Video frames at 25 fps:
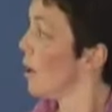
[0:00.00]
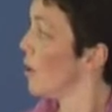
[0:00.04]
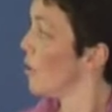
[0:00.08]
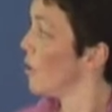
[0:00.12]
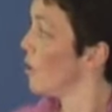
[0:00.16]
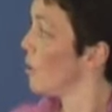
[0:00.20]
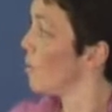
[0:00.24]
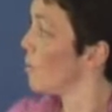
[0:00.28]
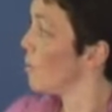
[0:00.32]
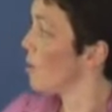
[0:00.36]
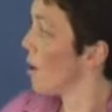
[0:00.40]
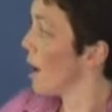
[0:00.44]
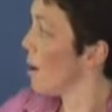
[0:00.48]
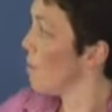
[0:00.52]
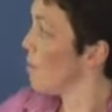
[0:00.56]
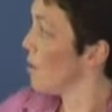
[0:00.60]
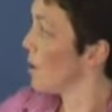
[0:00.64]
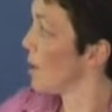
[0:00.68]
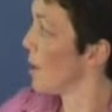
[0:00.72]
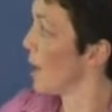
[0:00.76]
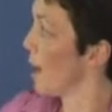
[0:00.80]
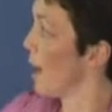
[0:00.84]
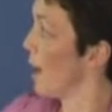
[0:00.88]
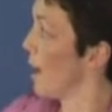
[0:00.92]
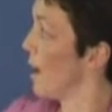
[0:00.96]
The primary
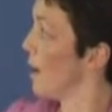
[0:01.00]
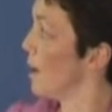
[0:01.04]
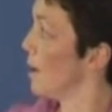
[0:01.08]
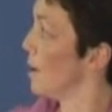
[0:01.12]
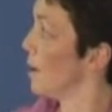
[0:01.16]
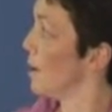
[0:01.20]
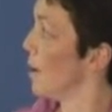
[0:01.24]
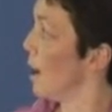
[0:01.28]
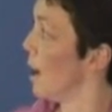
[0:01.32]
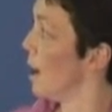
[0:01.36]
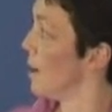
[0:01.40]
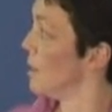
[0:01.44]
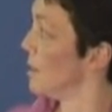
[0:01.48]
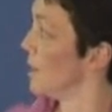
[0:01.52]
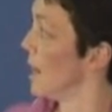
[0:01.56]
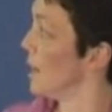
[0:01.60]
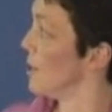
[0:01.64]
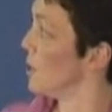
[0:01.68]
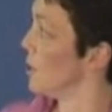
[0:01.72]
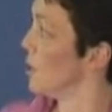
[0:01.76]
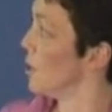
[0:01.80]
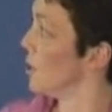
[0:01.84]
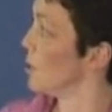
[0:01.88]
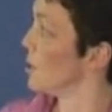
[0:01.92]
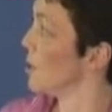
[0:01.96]
care
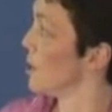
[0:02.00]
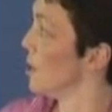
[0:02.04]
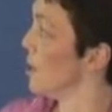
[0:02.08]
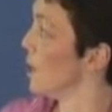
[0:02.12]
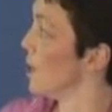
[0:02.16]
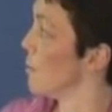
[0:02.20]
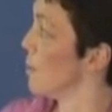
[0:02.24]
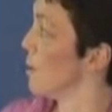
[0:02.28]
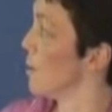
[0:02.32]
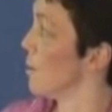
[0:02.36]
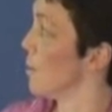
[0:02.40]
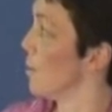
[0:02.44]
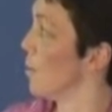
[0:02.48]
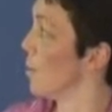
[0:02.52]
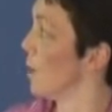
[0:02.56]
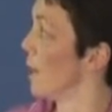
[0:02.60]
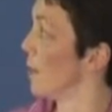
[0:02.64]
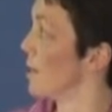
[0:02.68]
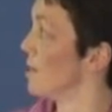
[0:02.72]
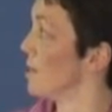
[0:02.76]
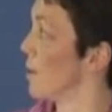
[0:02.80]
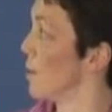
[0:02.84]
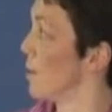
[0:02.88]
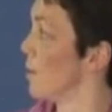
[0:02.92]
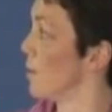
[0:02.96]
data looks a little bit more
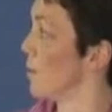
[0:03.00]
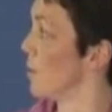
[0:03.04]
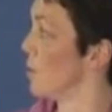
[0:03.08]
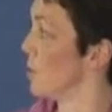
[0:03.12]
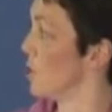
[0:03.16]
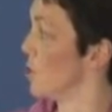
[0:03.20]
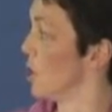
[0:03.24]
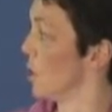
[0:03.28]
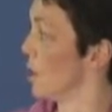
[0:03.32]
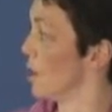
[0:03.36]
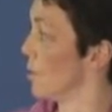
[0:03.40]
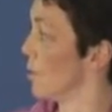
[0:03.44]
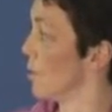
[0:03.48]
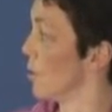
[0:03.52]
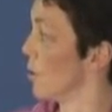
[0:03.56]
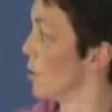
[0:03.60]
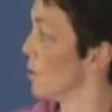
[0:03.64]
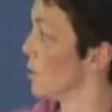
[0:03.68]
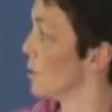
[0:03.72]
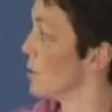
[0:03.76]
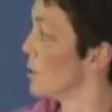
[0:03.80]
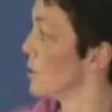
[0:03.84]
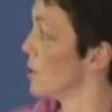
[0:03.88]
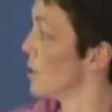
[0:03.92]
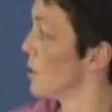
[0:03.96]
like someone with
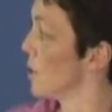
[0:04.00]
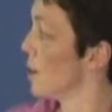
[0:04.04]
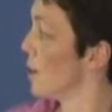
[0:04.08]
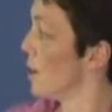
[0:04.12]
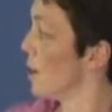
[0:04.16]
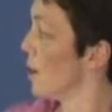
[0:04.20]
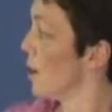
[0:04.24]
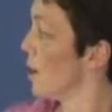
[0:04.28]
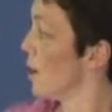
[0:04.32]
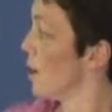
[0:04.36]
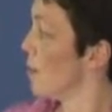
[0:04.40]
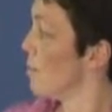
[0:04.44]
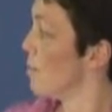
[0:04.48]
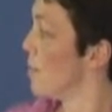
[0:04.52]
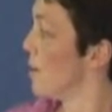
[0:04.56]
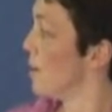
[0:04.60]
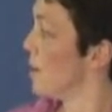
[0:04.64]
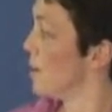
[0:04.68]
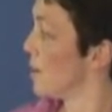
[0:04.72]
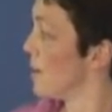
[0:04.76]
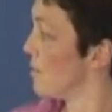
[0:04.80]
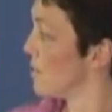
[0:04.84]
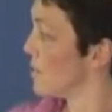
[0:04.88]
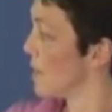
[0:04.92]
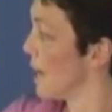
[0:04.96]
chickenpox,
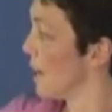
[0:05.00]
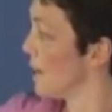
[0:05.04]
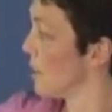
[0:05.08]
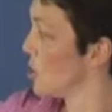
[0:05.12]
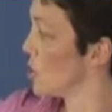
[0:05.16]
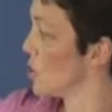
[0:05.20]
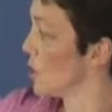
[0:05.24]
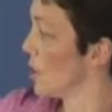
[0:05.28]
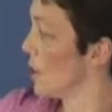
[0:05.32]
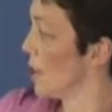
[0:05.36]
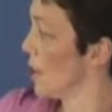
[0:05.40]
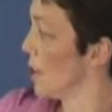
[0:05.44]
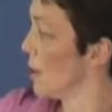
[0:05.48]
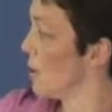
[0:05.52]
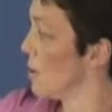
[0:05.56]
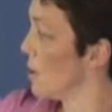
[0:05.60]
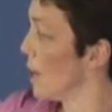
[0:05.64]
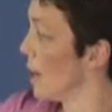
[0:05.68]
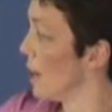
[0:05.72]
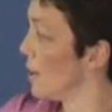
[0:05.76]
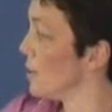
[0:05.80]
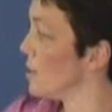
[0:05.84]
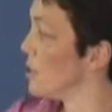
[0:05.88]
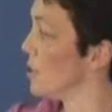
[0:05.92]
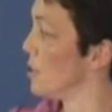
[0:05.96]
but essentially
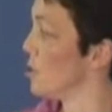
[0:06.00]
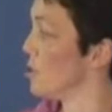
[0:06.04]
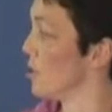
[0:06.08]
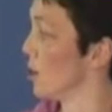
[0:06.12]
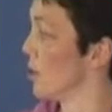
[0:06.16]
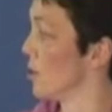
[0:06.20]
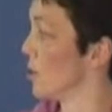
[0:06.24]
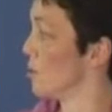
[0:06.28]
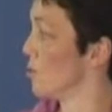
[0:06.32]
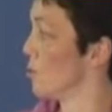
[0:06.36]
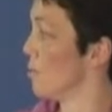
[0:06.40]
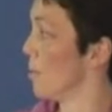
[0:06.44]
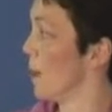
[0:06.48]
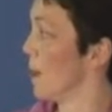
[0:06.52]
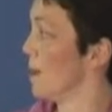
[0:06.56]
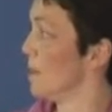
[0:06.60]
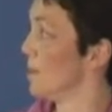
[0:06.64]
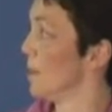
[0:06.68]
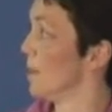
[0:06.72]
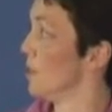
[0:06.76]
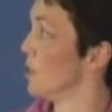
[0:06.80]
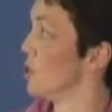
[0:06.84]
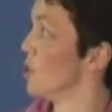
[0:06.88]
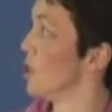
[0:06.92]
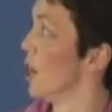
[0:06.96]
90 drugs remained
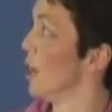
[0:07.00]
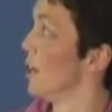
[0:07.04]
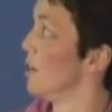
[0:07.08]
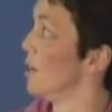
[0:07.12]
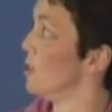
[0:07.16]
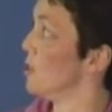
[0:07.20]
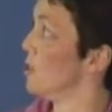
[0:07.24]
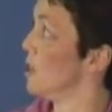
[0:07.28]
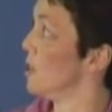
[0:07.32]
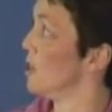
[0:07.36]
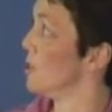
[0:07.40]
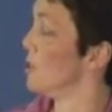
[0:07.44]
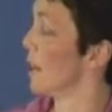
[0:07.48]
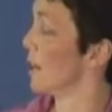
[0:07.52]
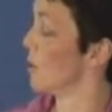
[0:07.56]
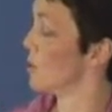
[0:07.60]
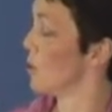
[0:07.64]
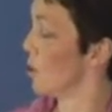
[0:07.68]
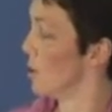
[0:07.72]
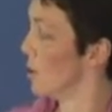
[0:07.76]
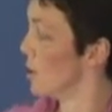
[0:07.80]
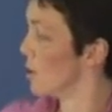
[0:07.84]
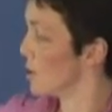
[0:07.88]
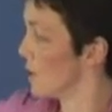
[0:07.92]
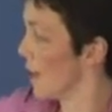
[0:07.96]
unchanged in
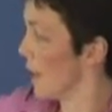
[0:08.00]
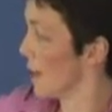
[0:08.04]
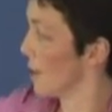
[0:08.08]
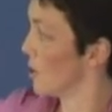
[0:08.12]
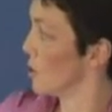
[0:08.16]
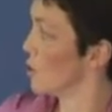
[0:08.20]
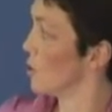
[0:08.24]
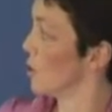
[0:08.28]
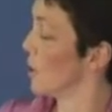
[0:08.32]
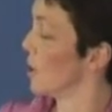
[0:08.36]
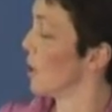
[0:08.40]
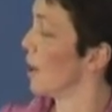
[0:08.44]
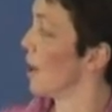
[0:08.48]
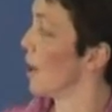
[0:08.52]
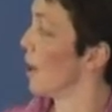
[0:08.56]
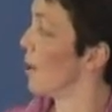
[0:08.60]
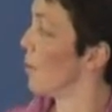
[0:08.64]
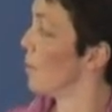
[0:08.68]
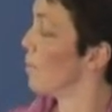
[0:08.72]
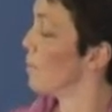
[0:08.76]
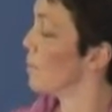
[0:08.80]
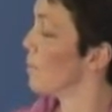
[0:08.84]
secondary care.